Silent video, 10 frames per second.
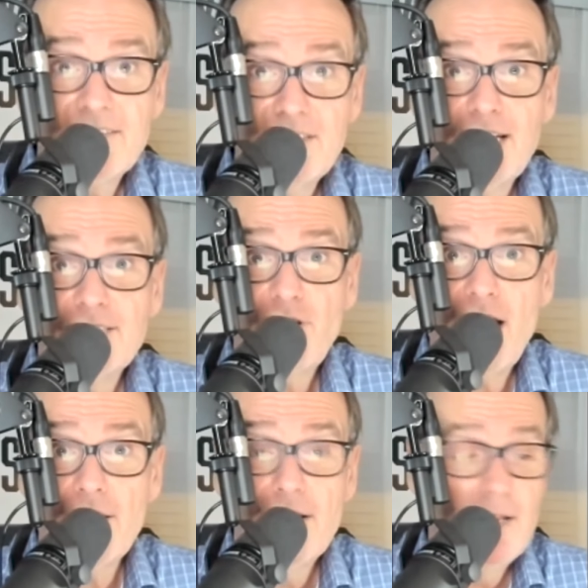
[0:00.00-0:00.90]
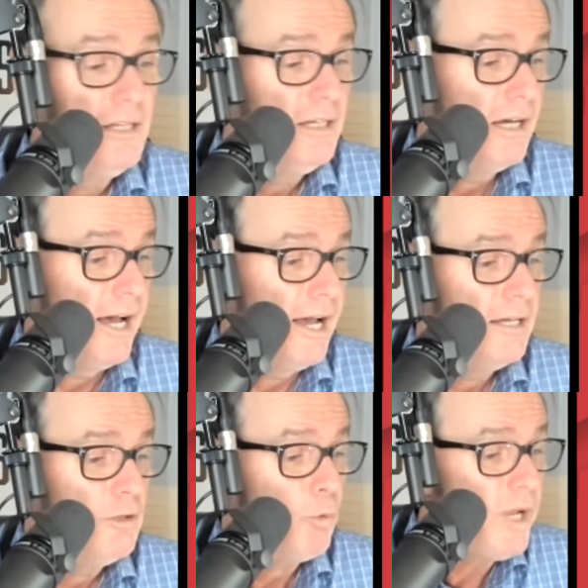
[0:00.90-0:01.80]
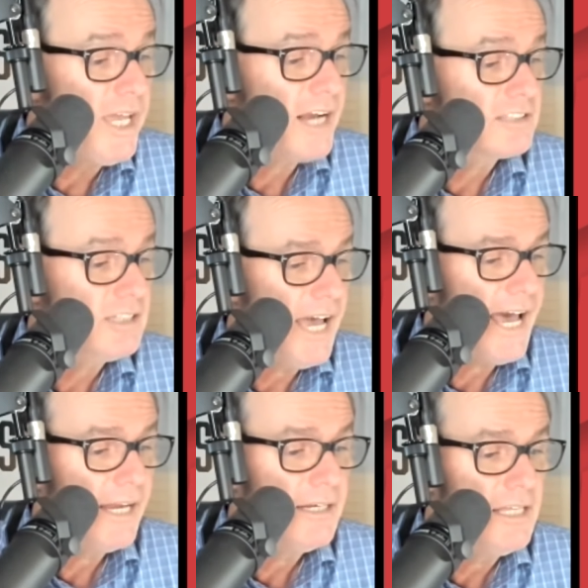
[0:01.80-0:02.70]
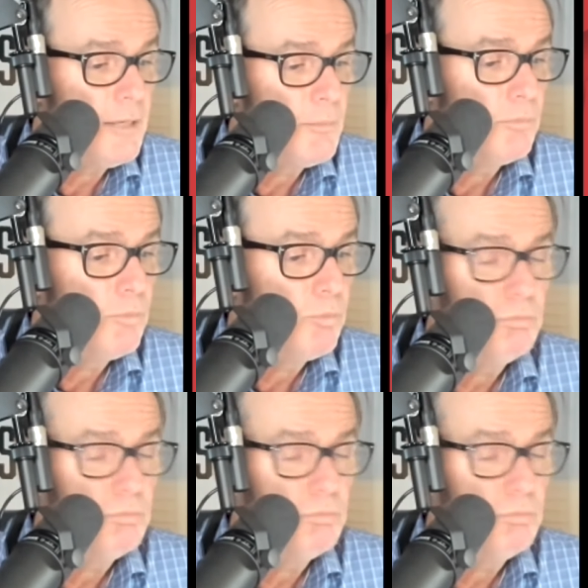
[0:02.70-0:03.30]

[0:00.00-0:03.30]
CJ Stroud. We actually had him